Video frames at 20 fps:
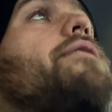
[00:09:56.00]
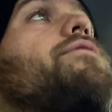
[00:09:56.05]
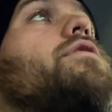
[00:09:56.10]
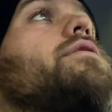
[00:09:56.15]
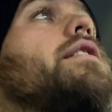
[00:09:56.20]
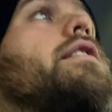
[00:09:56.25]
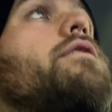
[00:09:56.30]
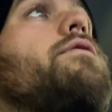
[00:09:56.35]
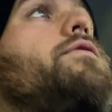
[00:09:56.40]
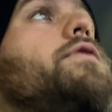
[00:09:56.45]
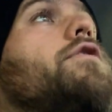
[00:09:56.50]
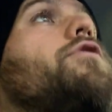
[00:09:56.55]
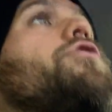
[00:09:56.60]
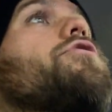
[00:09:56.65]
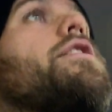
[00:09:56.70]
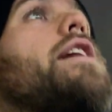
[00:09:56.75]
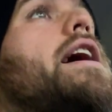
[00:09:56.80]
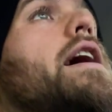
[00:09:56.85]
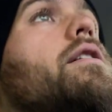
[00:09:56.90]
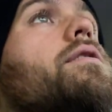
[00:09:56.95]
like fill
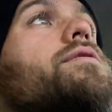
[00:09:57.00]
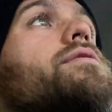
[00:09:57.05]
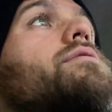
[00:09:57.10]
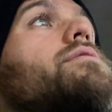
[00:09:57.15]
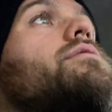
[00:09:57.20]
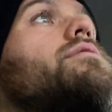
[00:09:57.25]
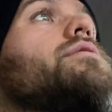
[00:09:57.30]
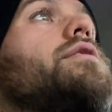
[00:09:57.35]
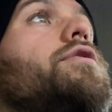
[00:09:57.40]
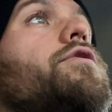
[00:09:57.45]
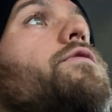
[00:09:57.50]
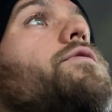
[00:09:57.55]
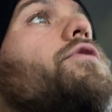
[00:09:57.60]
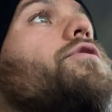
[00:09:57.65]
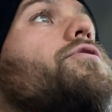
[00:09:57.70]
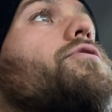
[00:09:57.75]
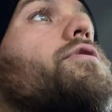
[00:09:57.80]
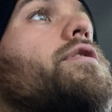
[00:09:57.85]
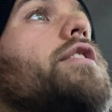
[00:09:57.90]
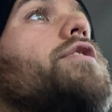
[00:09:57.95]
your house and fill
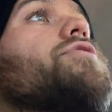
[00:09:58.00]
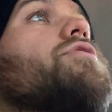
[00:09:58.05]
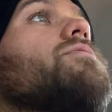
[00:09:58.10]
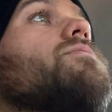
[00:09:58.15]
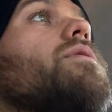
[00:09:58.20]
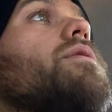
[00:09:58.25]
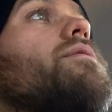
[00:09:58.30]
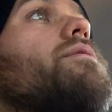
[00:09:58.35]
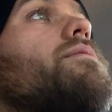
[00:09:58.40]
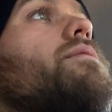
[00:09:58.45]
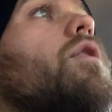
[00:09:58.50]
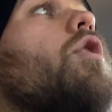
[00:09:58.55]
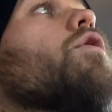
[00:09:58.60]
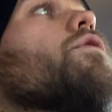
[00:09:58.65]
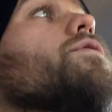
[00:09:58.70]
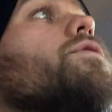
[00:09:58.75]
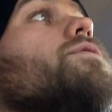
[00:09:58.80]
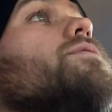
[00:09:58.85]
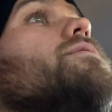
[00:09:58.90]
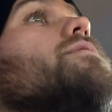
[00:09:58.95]
your kitchen with whole
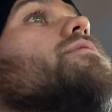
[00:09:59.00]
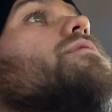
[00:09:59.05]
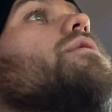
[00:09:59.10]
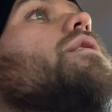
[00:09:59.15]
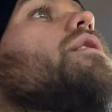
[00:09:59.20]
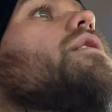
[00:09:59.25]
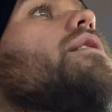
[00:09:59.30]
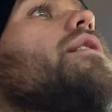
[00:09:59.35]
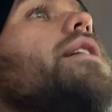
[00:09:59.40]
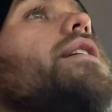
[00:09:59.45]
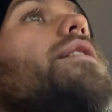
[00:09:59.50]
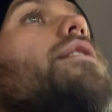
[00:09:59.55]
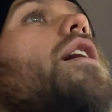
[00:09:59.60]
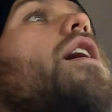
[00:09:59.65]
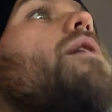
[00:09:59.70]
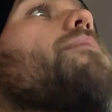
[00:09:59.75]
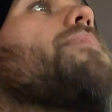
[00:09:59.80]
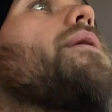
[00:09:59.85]
foods and not